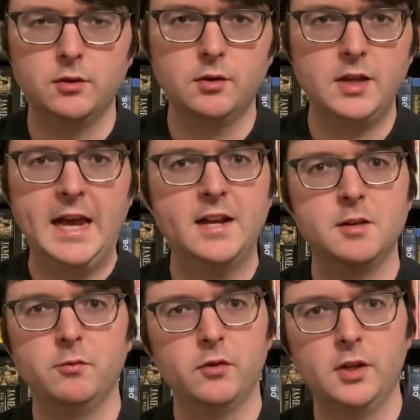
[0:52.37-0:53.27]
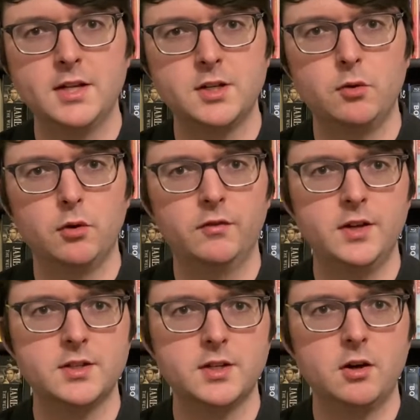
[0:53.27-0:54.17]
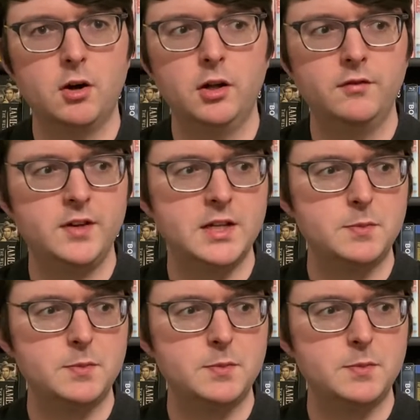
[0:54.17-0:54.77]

catnip for classic horror fans and Karloff fans,